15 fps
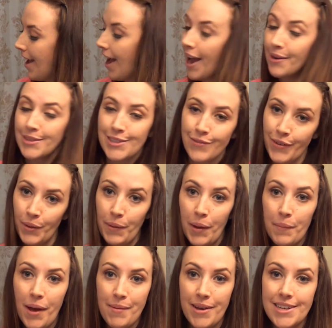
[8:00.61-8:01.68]
I was filming
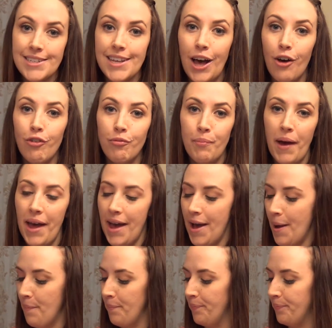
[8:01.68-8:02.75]
by myself, but
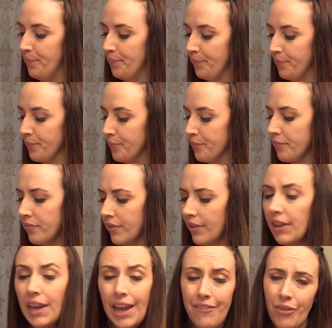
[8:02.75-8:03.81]

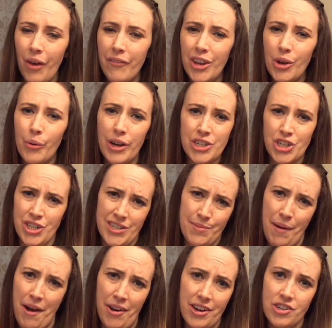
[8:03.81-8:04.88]
if you have any questions
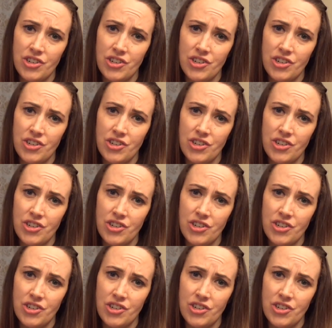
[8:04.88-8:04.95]
about it,